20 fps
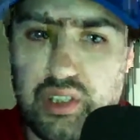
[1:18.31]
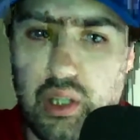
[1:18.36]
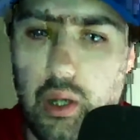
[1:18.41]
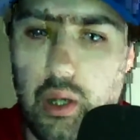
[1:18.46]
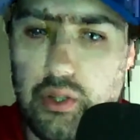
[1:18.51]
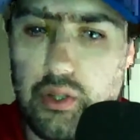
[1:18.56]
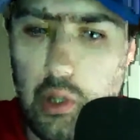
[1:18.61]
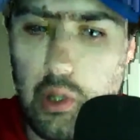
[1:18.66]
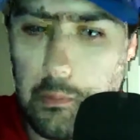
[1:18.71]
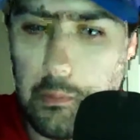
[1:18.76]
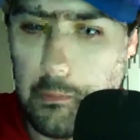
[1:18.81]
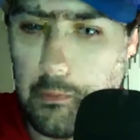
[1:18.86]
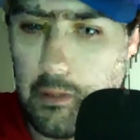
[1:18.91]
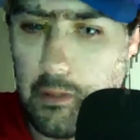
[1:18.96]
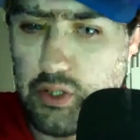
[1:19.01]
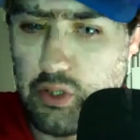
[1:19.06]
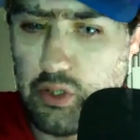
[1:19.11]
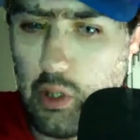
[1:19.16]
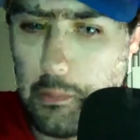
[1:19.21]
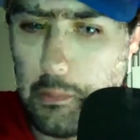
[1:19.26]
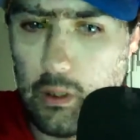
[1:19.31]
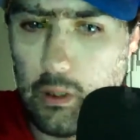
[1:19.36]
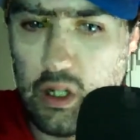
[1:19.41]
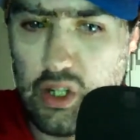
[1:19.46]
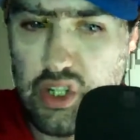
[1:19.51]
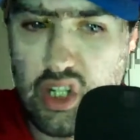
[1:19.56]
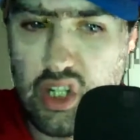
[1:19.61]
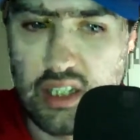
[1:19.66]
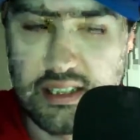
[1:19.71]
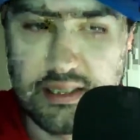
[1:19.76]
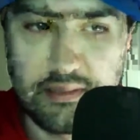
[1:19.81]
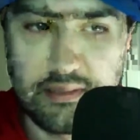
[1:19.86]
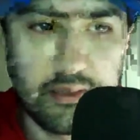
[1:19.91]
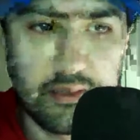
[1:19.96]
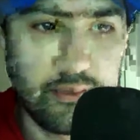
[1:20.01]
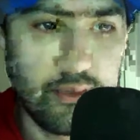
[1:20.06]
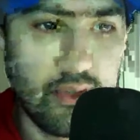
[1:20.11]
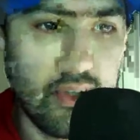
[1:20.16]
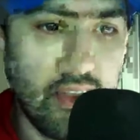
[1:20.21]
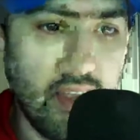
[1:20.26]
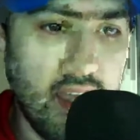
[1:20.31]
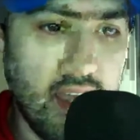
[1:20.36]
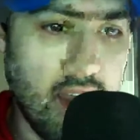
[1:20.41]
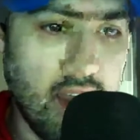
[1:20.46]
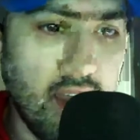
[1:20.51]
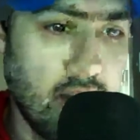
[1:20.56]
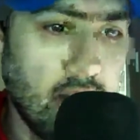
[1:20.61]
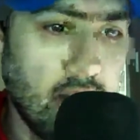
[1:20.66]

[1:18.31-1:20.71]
do apologize for that.